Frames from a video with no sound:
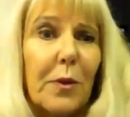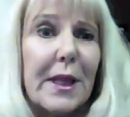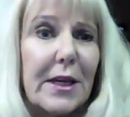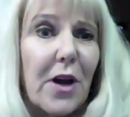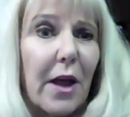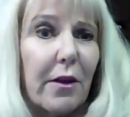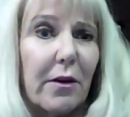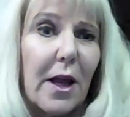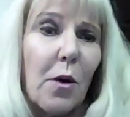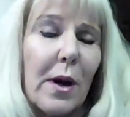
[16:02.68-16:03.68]
with each other.
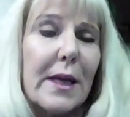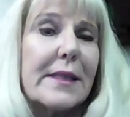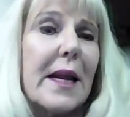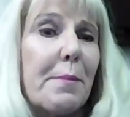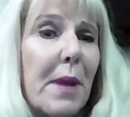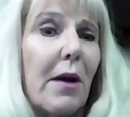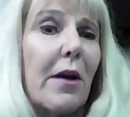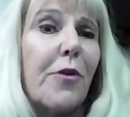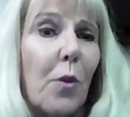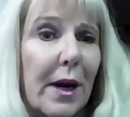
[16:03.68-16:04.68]
They don't want to stay
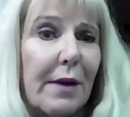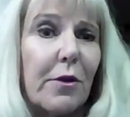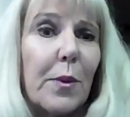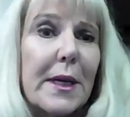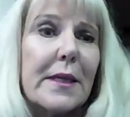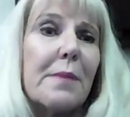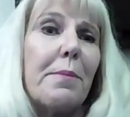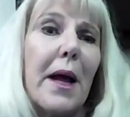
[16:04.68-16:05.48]
married for whatever reason,